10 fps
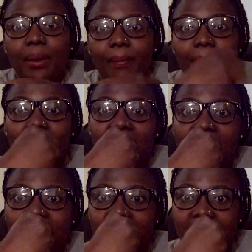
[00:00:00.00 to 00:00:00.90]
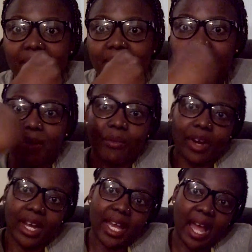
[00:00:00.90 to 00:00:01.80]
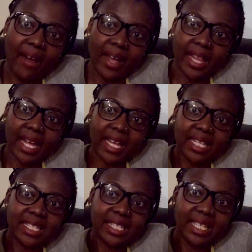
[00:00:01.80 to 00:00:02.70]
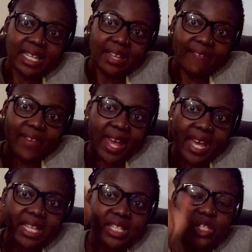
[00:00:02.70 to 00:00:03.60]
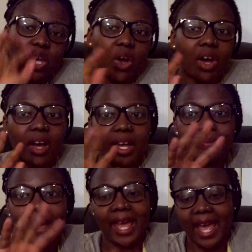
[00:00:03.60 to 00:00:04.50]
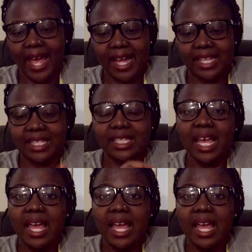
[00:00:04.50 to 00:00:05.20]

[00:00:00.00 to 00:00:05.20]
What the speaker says: but I like when I'm working out and I can see the veins on my hands